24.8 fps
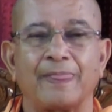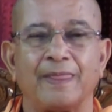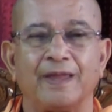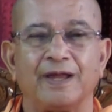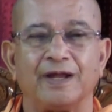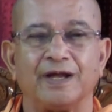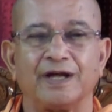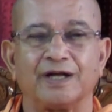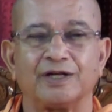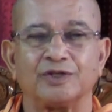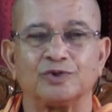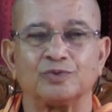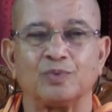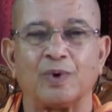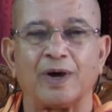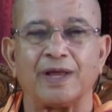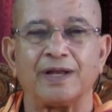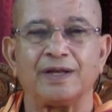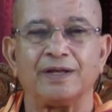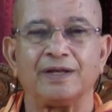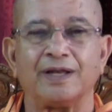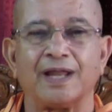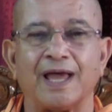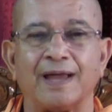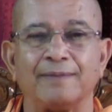It is
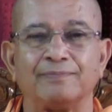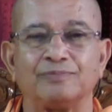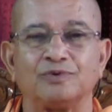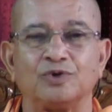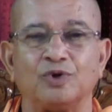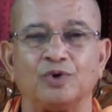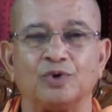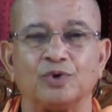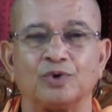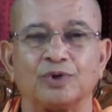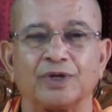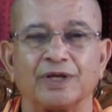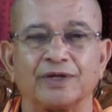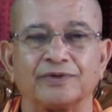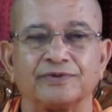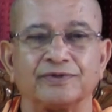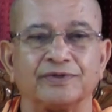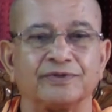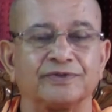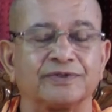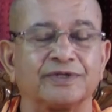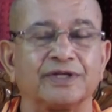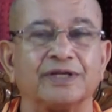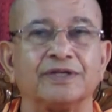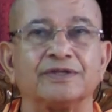one absolute
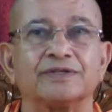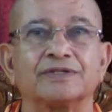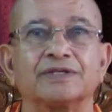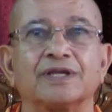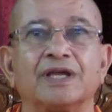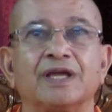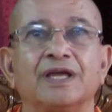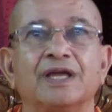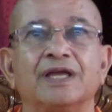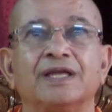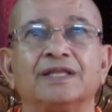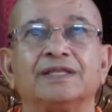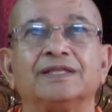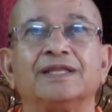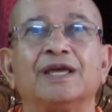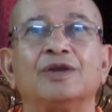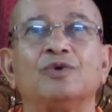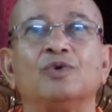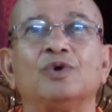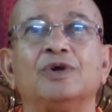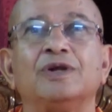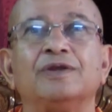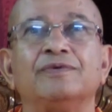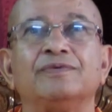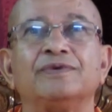existence. Then
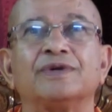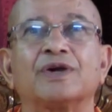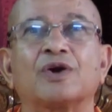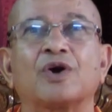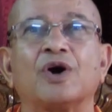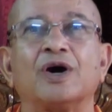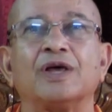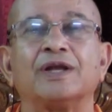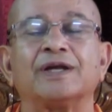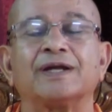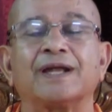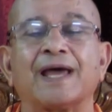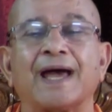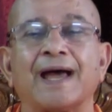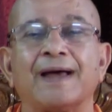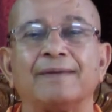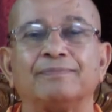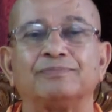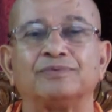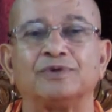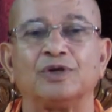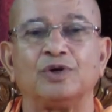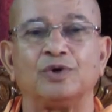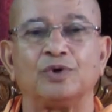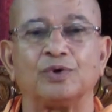only we call it
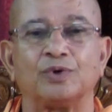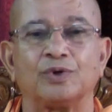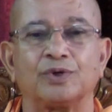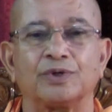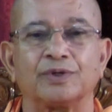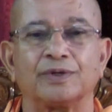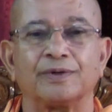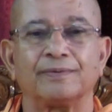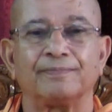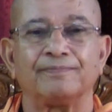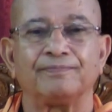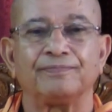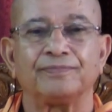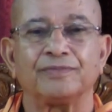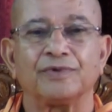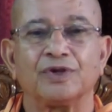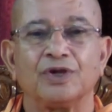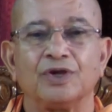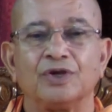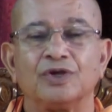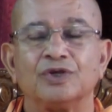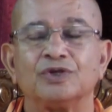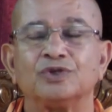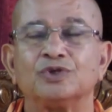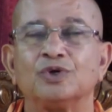absolute.
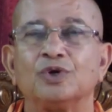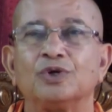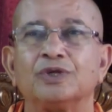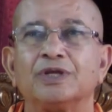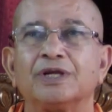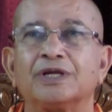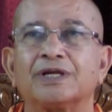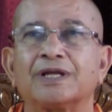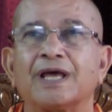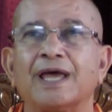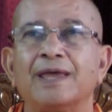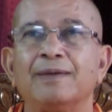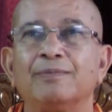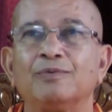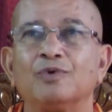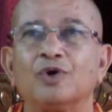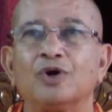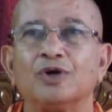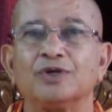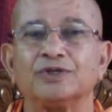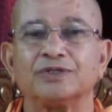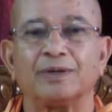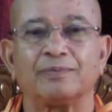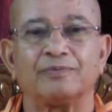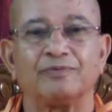So the time
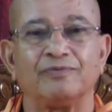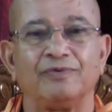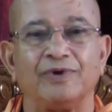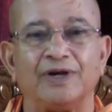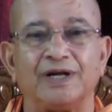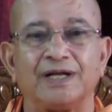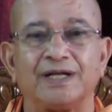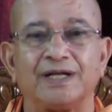concept, we'll